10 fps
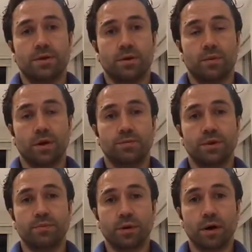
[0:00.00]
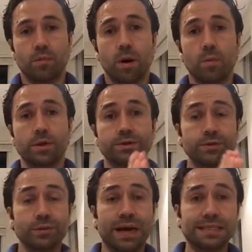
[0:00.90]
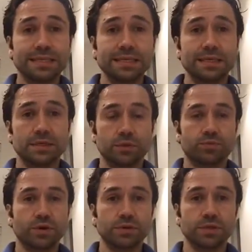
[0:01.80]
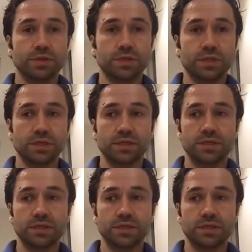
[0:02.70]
when people come up with new ideas or processes,